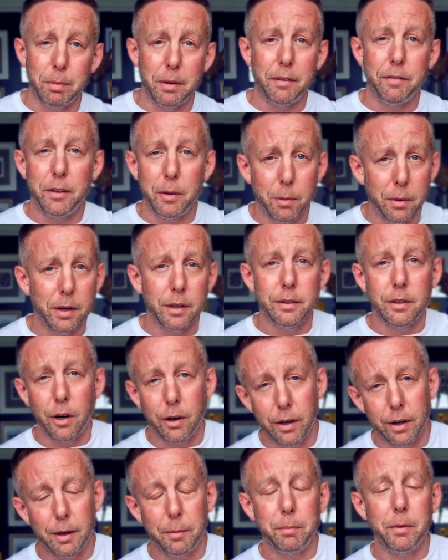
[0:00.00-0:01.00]
but if they want to
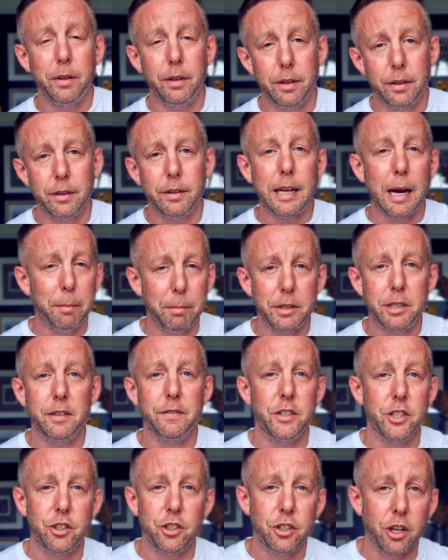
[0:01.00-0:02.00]
turn it up to the temperature
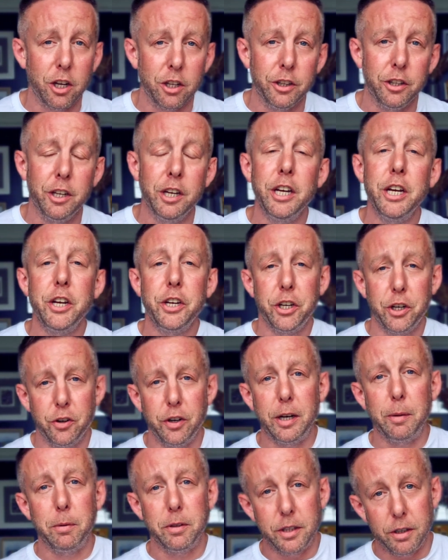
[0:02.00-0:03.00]
of the sun, you're
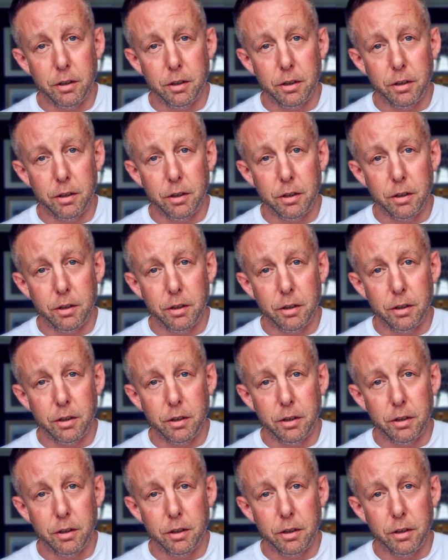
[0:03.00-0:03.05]
able to